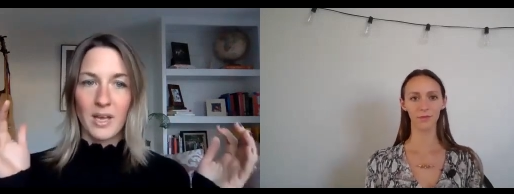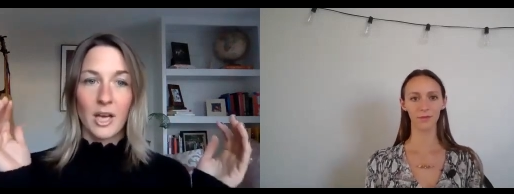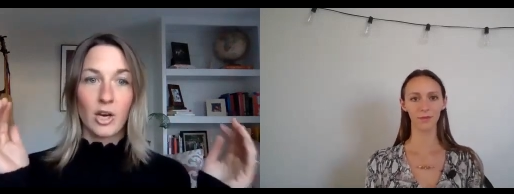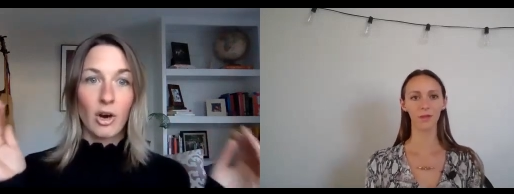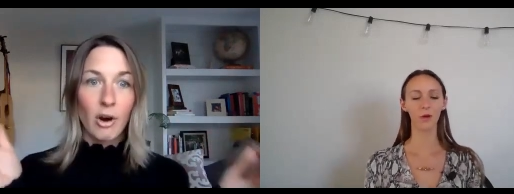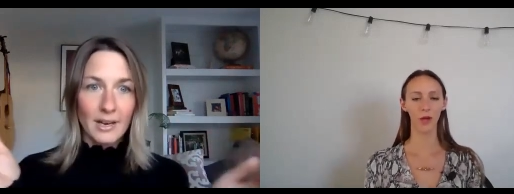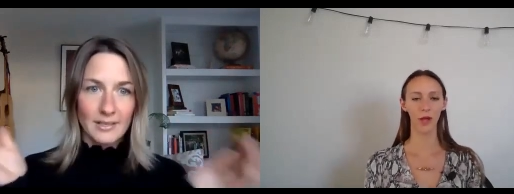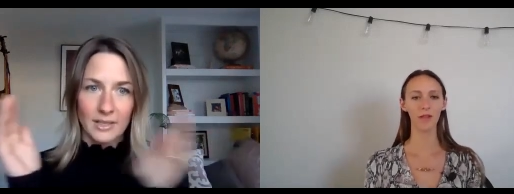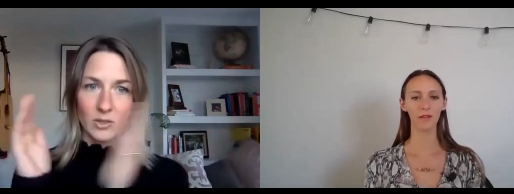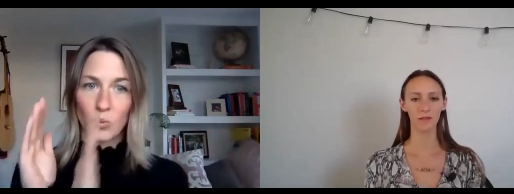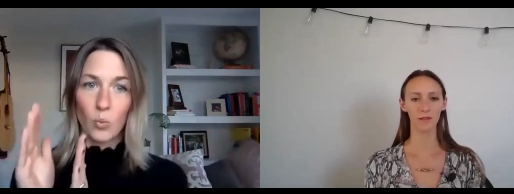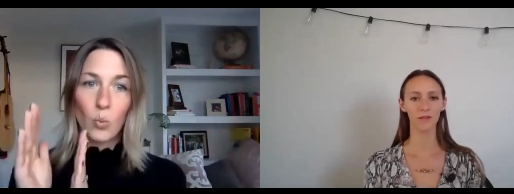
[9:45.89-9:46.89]
Speaker 1: co
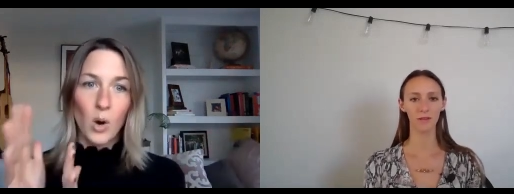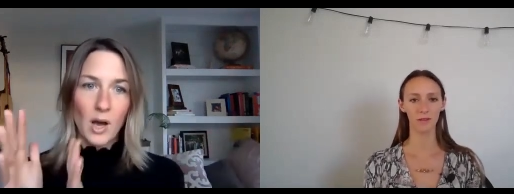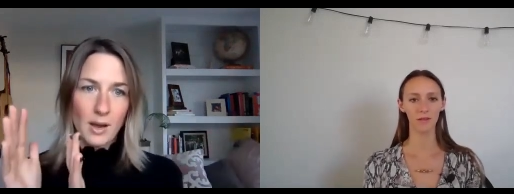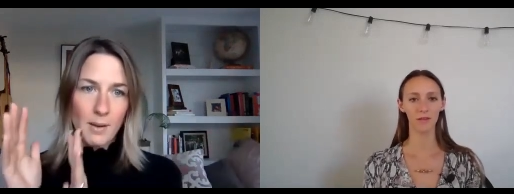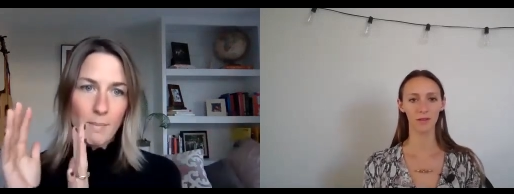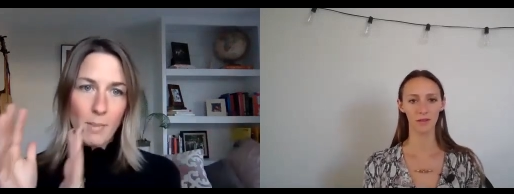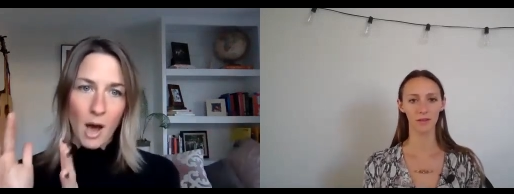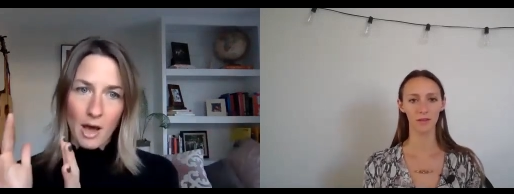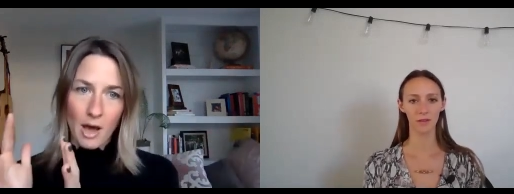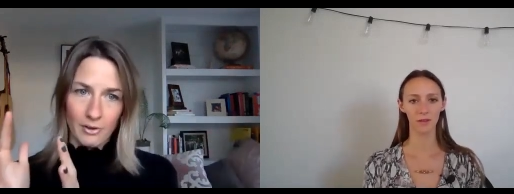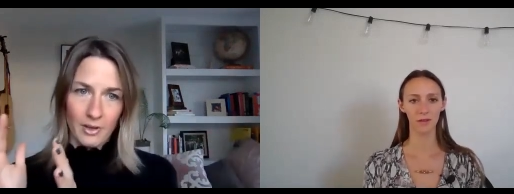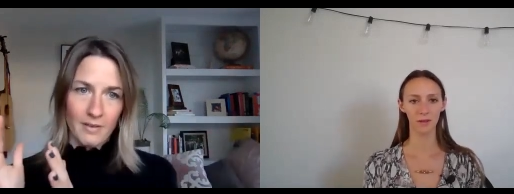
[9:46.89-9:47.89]
is one
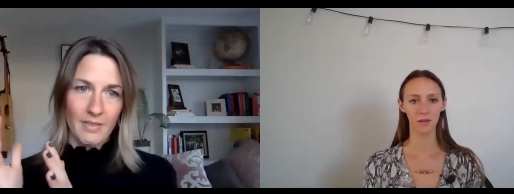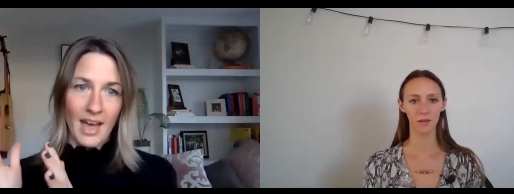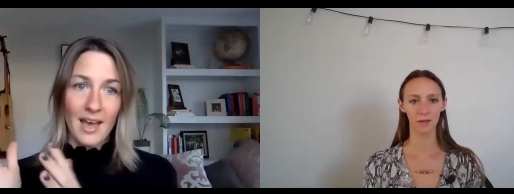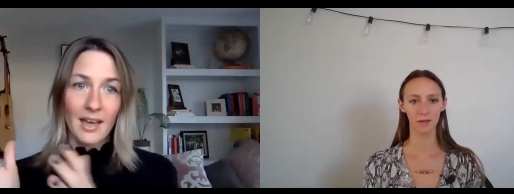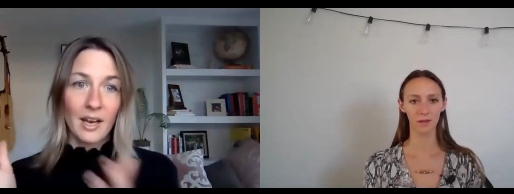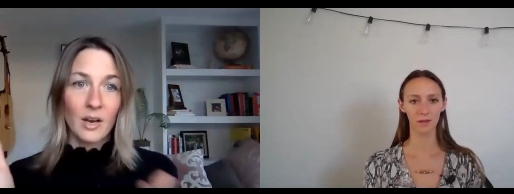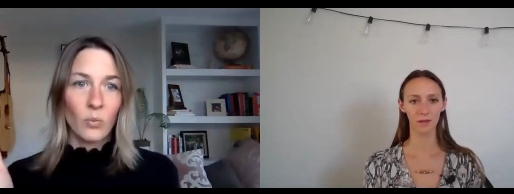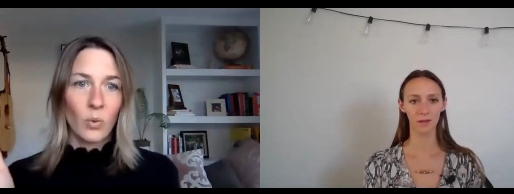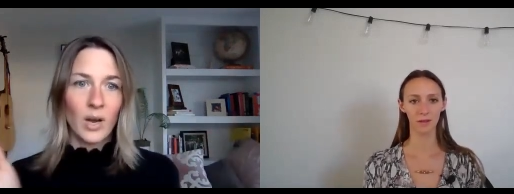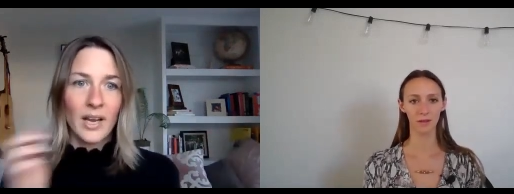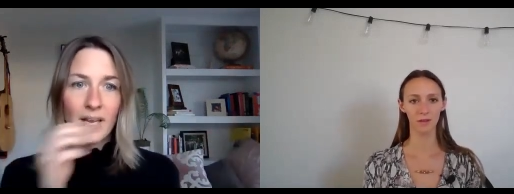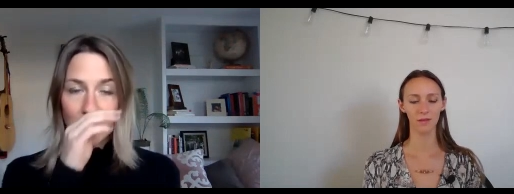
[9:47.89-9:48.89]
model of that. And on
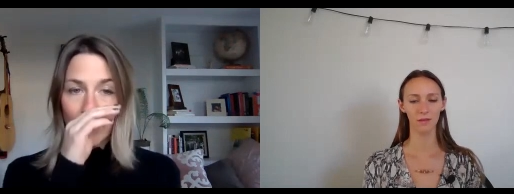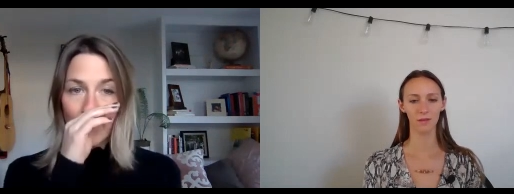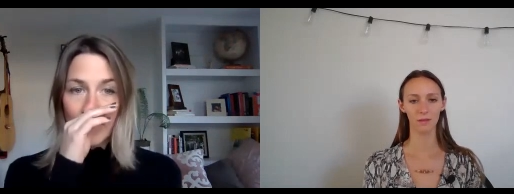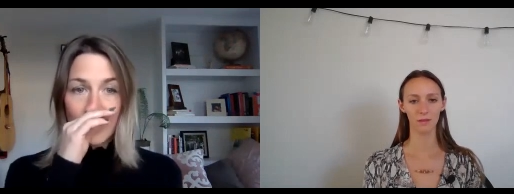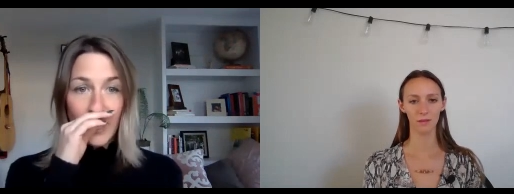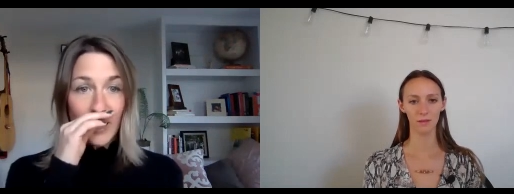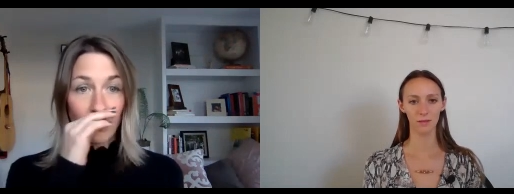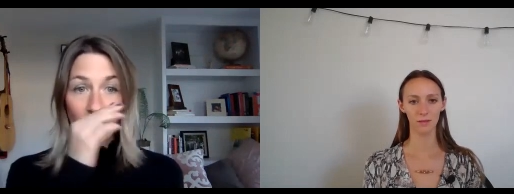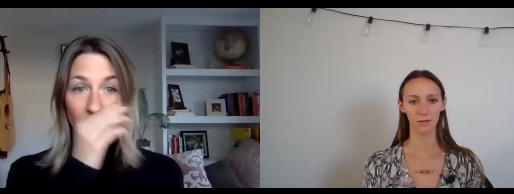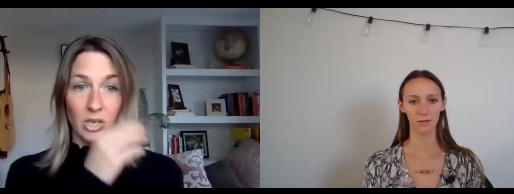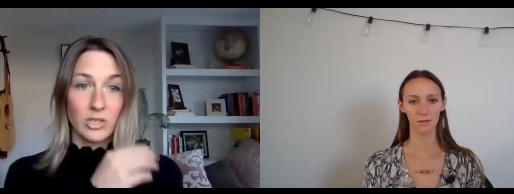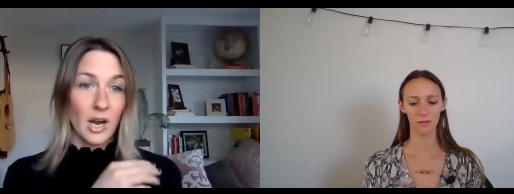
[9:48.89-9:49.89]
one end is kind of what
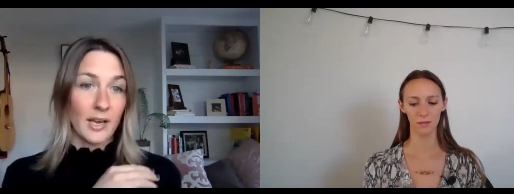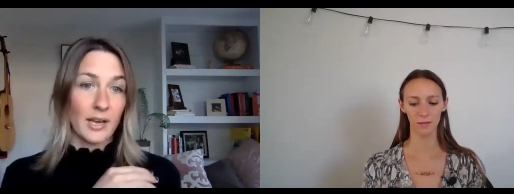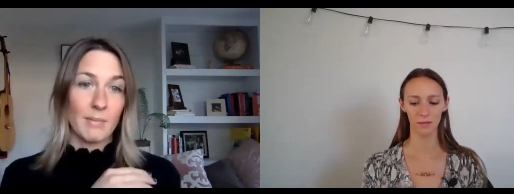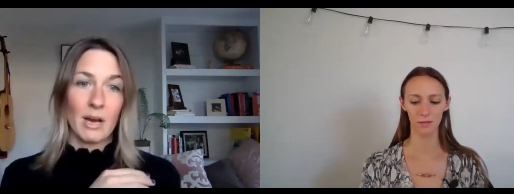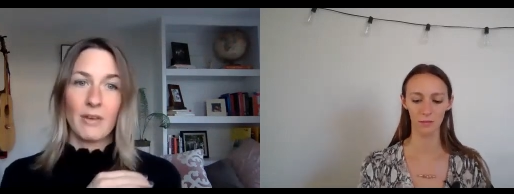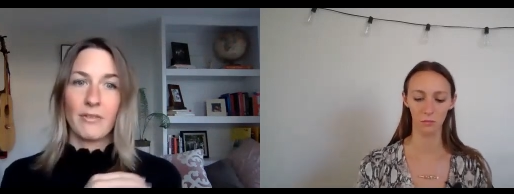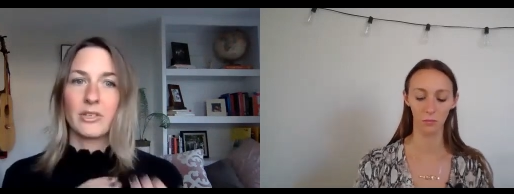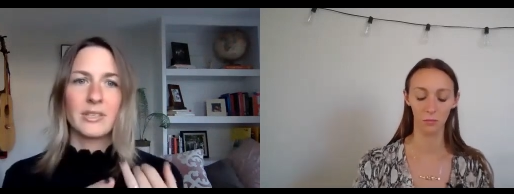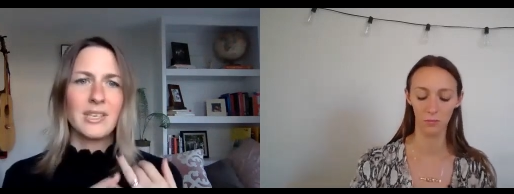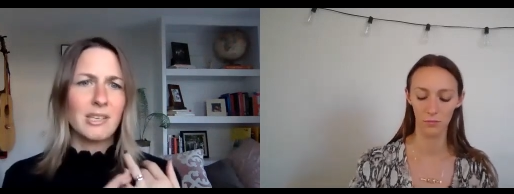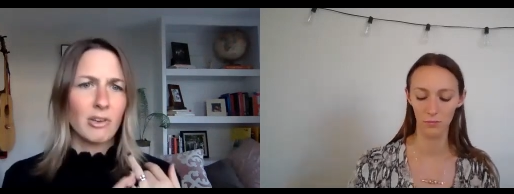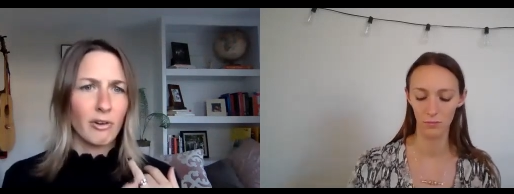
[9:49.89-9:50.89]
you're talking about. There's
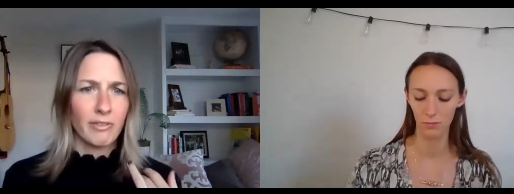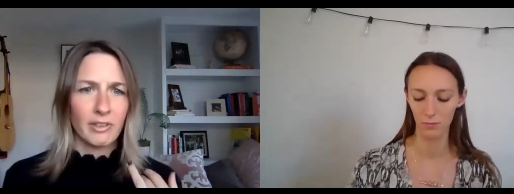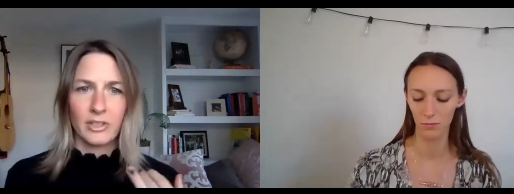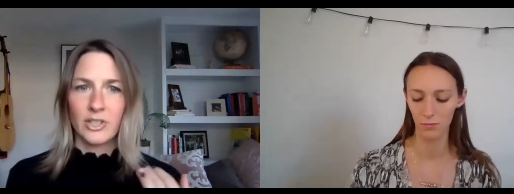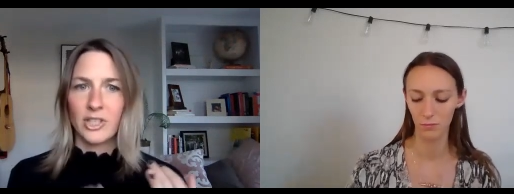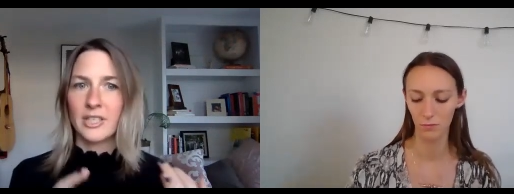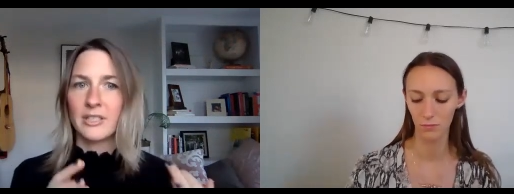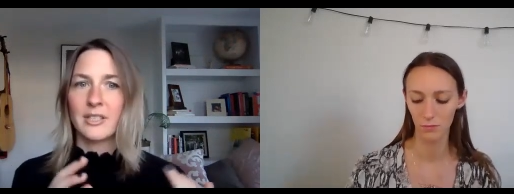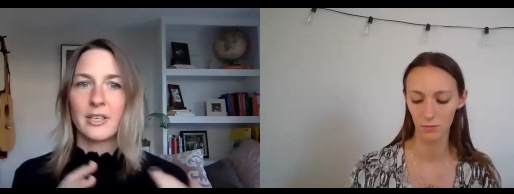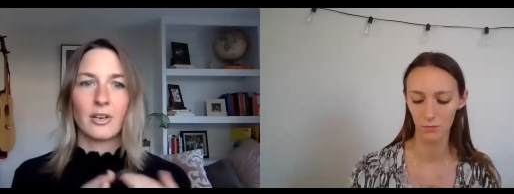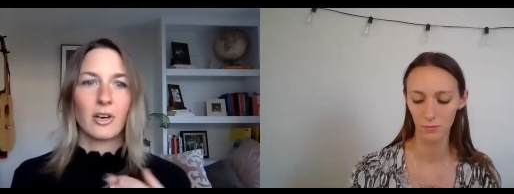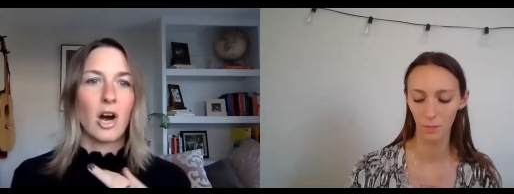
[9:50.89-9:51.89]
eco-villages,
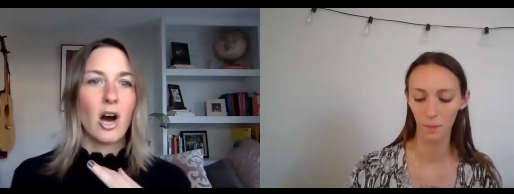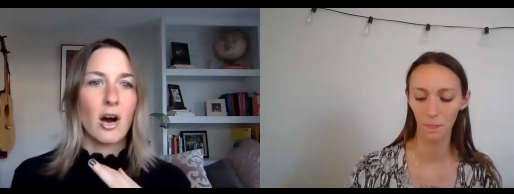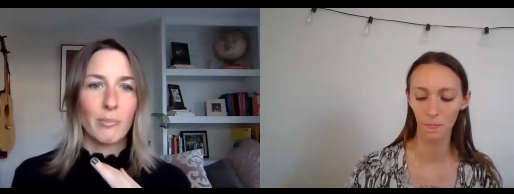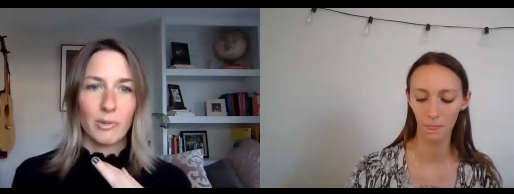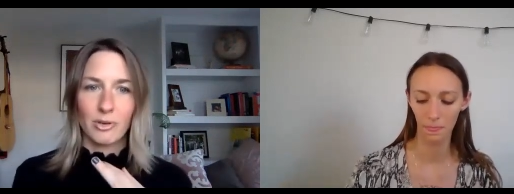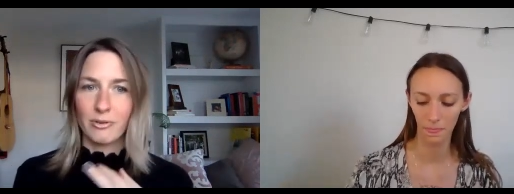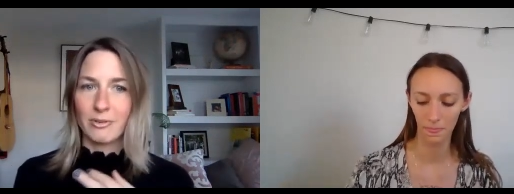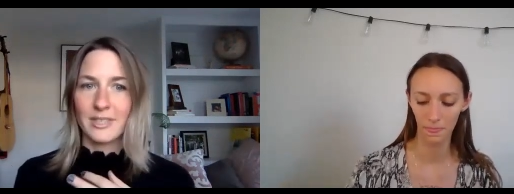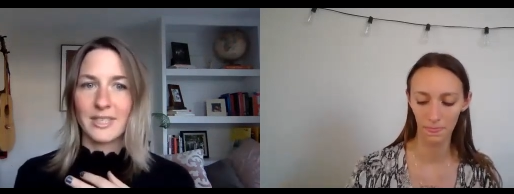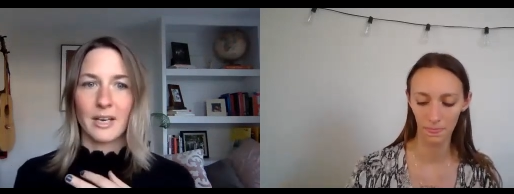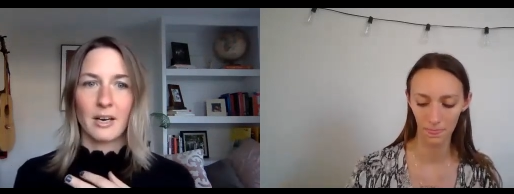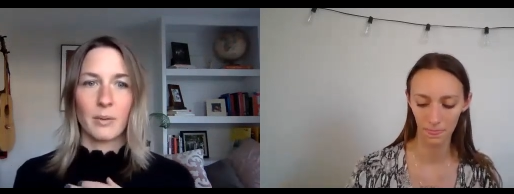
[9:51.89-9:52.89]
there are communes,
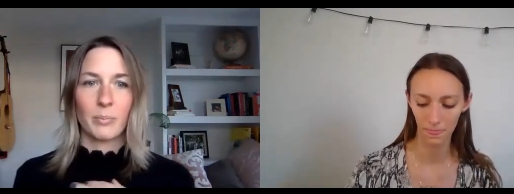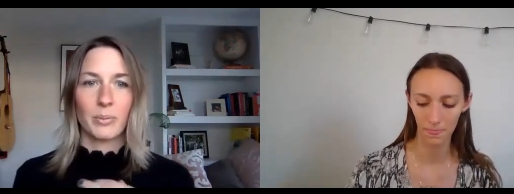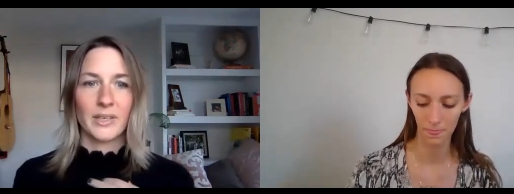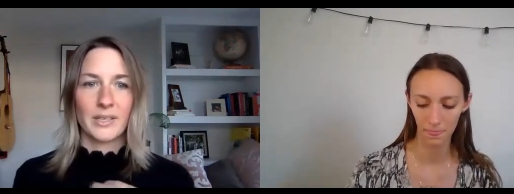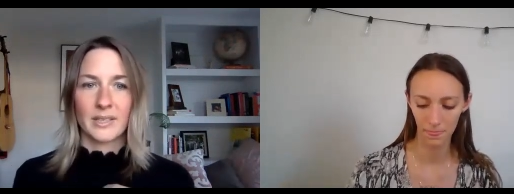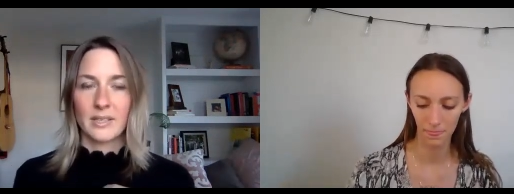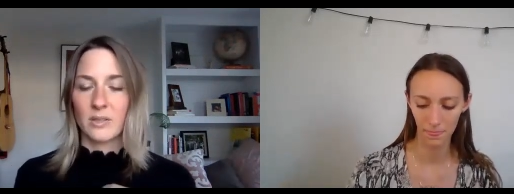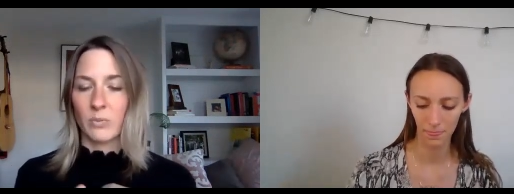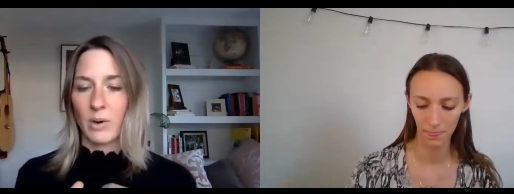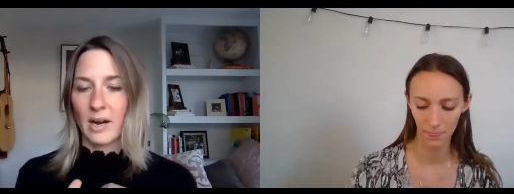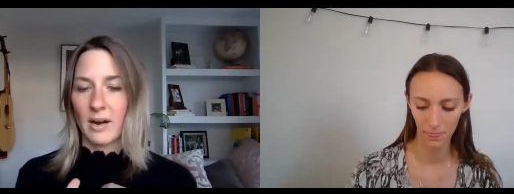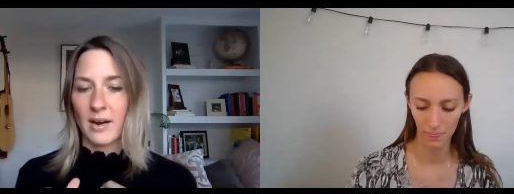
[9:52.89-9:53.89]
there are places
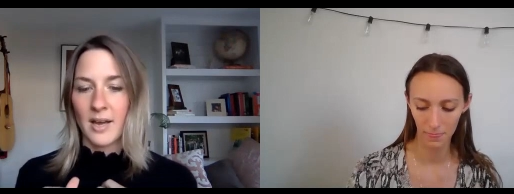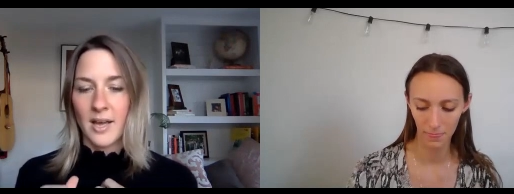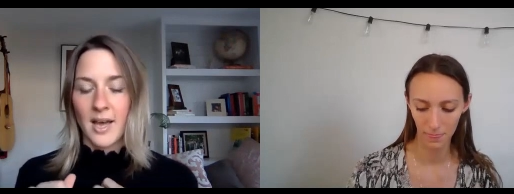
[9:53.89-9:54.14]
where,